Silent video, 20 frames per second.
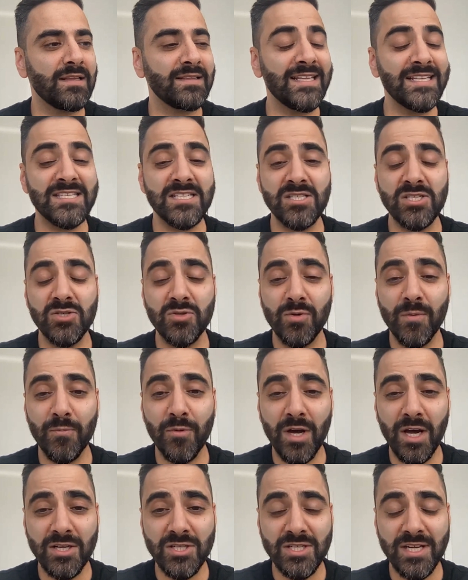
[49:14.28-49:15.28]
listen to a
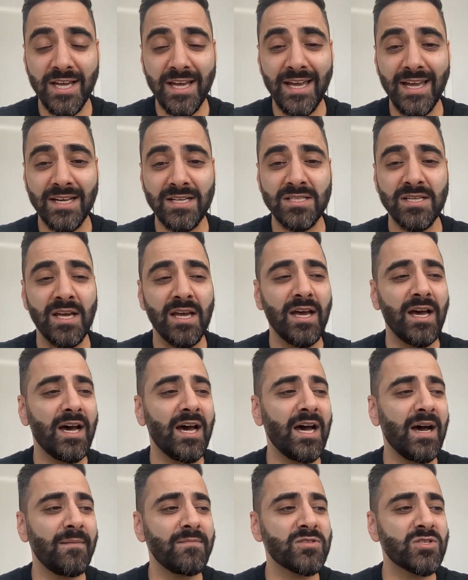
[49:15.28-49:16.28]
project.
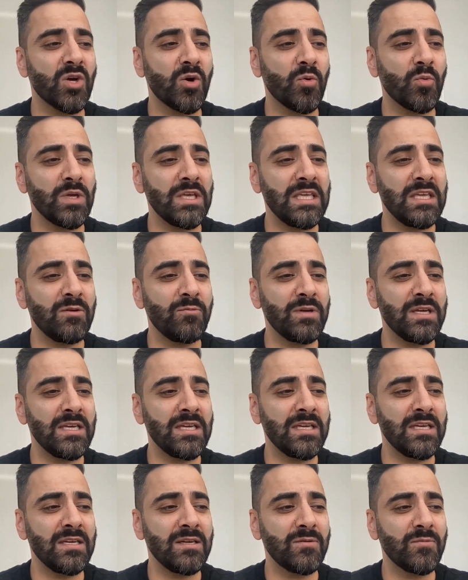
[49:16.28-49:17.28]
So we
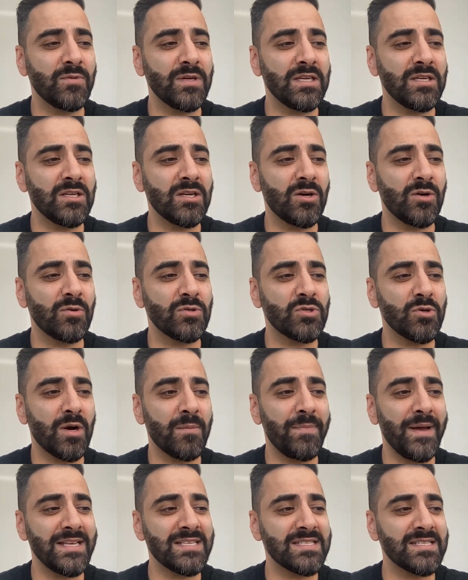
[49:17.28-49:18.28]
do
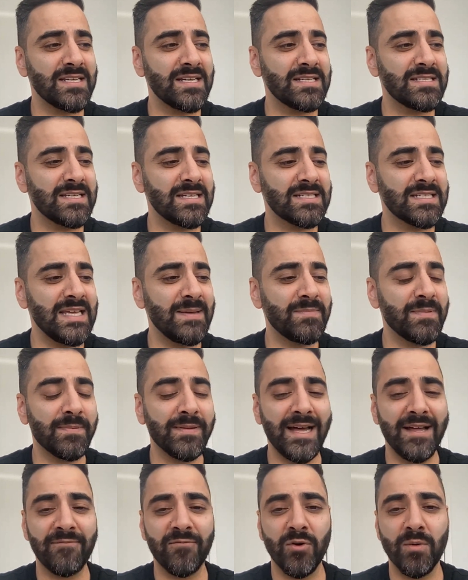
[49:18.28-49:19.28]
our best to keep the
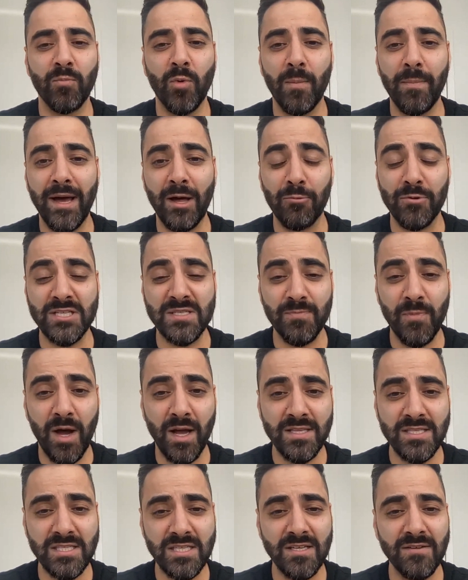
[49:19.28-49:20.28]
platform mobile
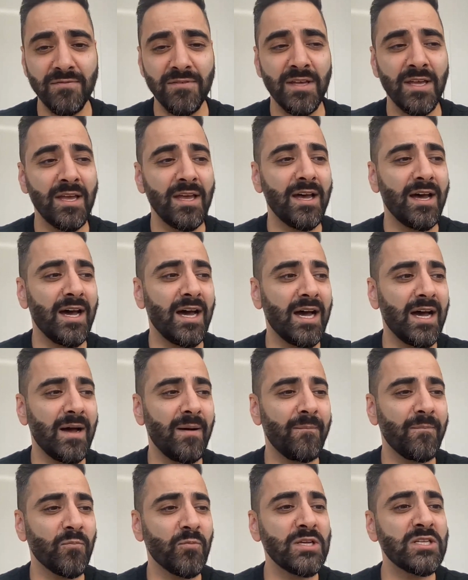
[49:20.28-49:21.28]
responsive.
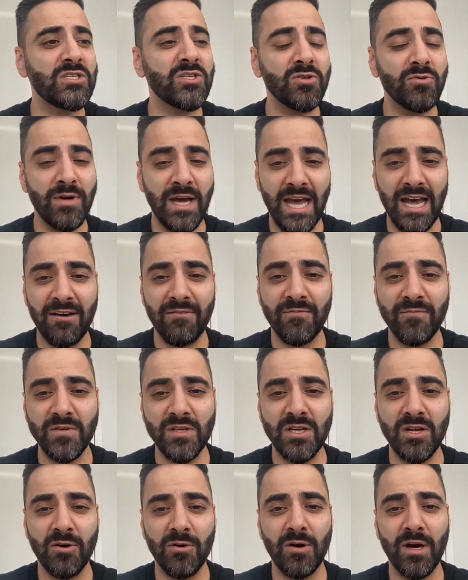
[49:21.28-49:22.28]
We do have,
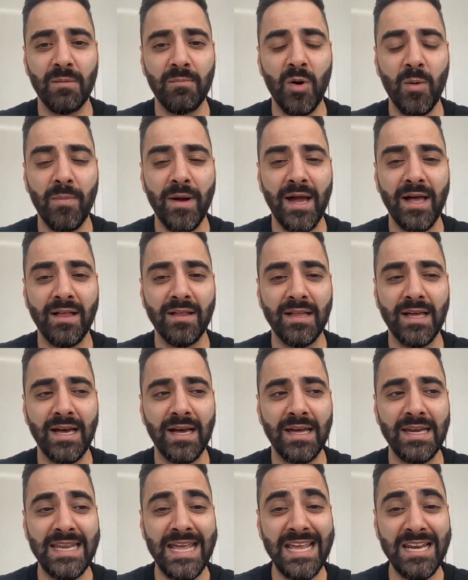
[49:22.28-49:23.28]
a
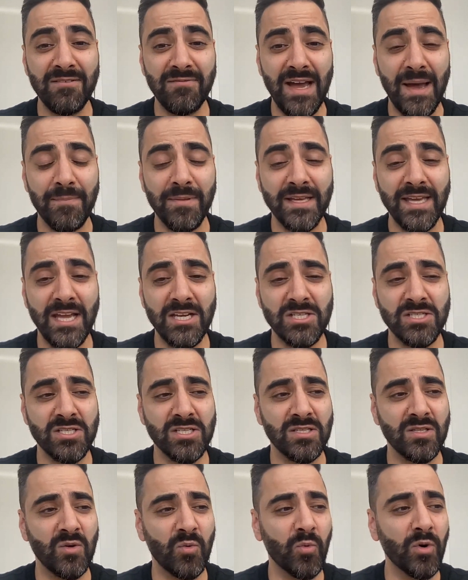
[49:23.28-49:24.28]
mobile native
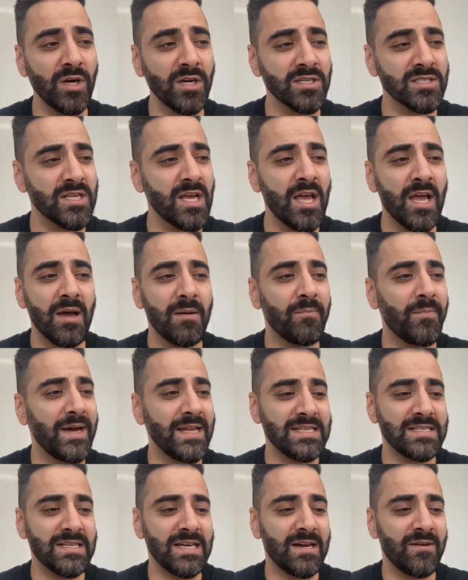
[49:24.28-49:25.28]
applications in the works,
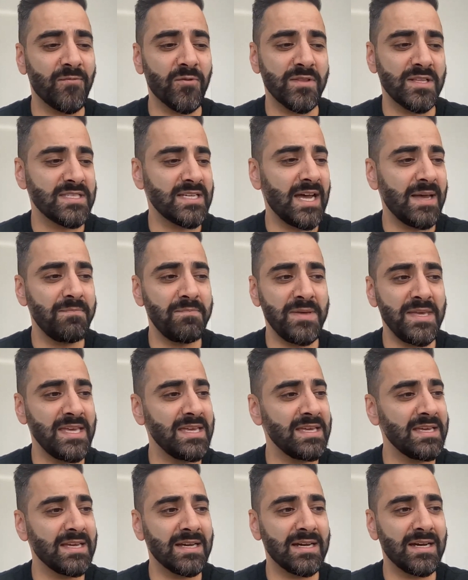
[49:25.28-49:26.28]
but for the time
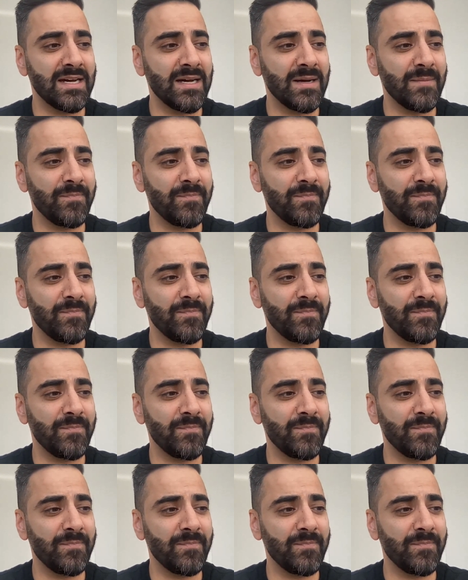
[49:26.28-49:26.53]
being,